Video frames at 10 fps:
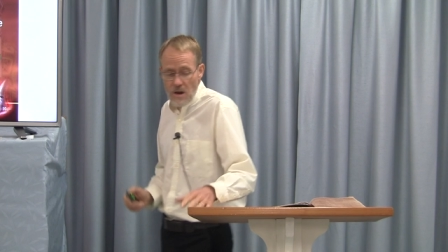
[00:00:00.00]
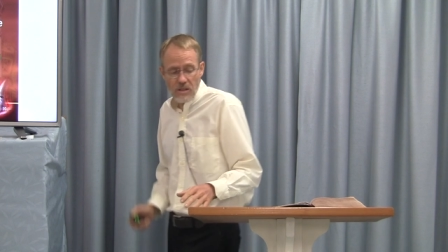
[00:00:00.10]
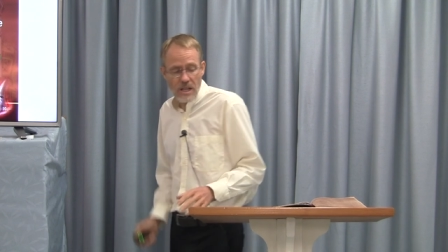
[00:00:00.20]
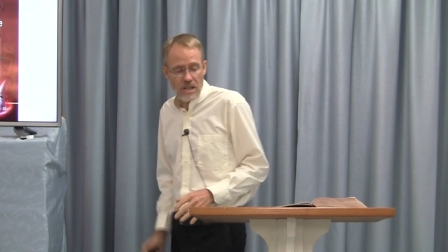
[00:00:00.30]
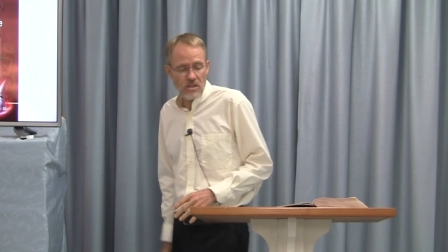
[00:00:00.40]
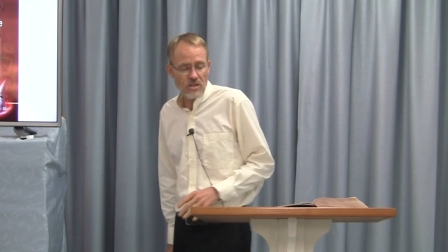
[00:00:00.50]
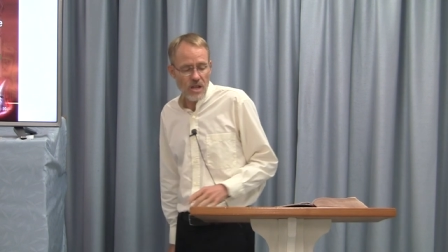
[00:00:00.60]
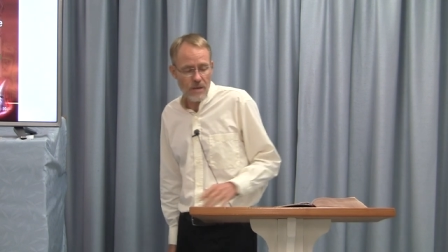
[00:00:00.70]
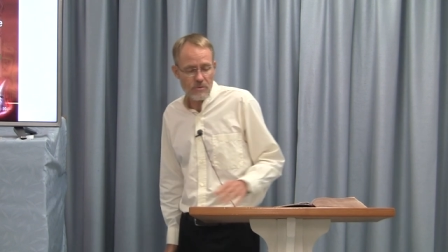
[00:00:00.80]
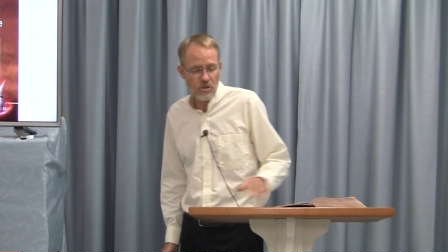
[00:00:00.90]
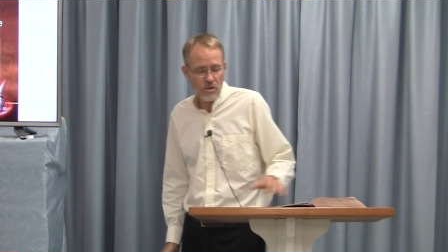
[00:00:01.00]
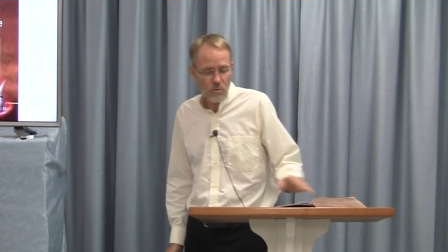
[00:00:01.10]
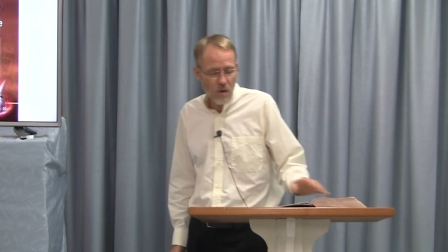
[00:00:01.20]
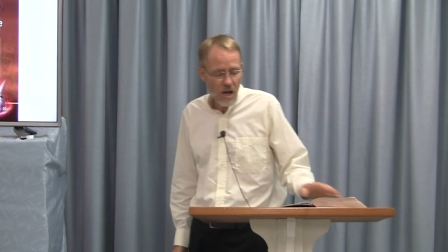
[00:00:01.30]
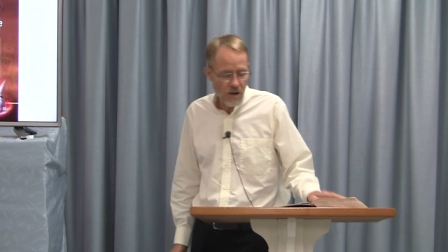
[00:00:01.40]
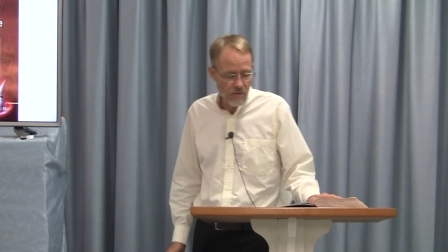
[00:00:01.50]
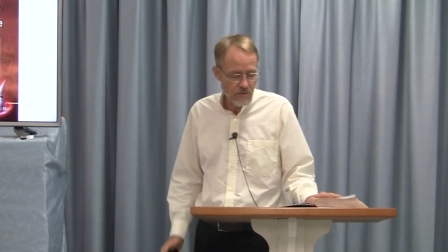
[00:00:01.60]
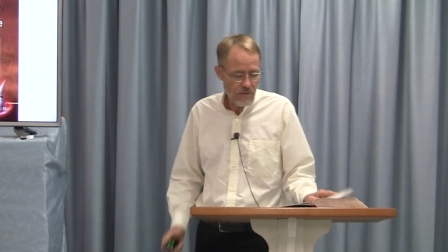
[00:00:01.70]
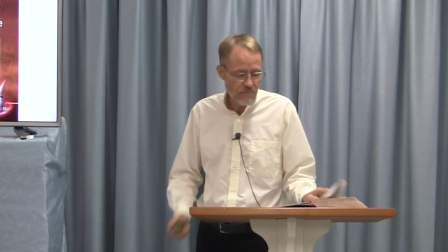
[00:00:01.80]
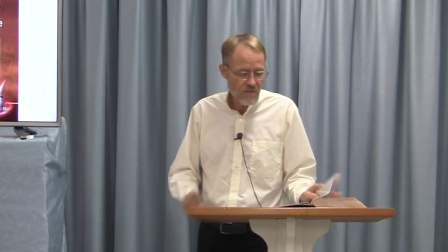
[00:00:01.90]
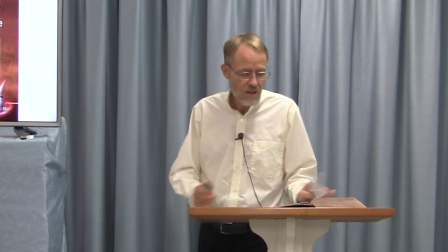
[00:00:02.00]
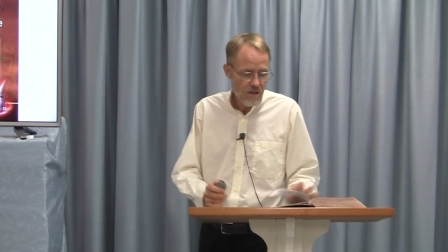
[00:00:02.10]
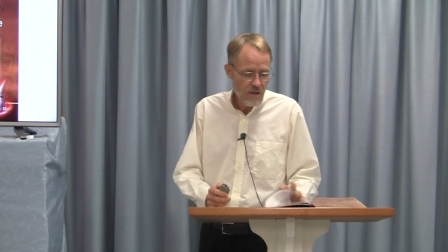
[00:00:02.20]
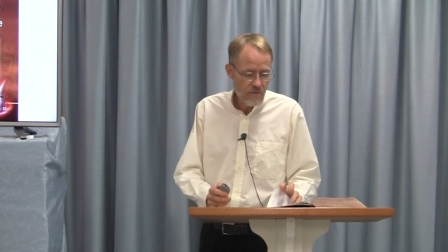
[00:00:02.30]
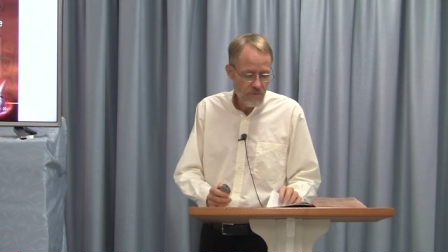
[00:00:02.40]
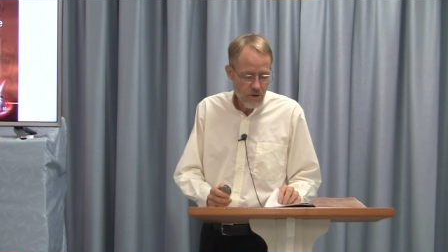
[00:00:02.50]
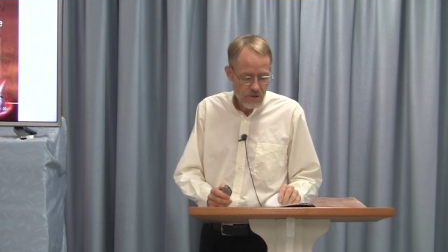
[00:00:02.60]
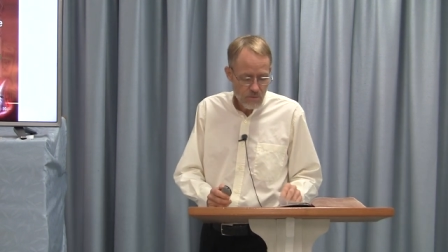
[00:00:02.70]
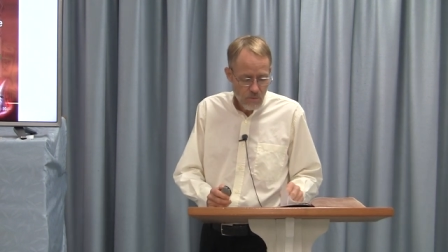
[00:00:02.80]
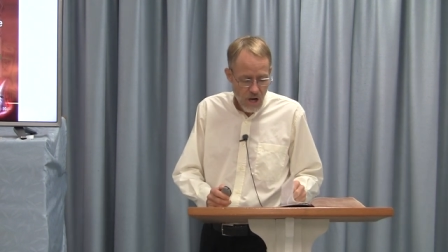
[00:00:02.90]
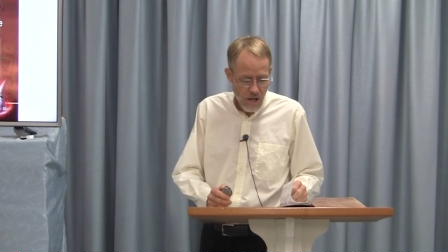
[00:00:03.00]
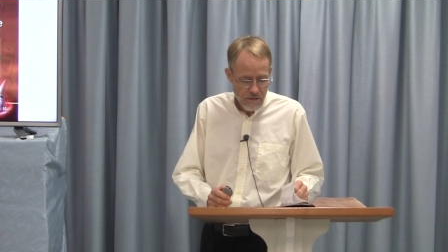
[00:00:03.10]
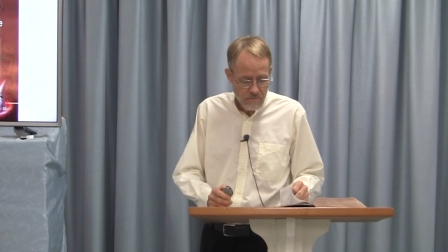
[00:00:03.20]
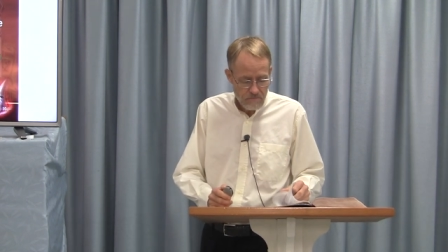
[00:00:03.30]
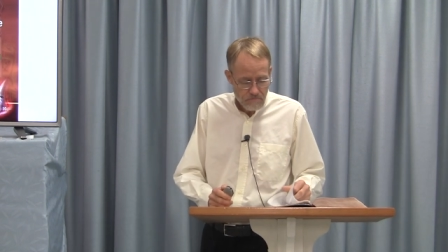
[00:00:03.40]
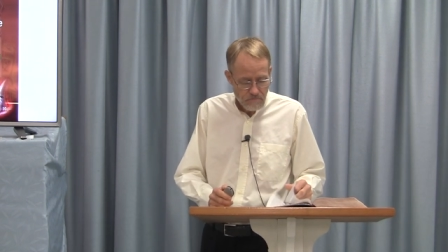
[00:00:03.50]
Revelation chapter 12, verse 1,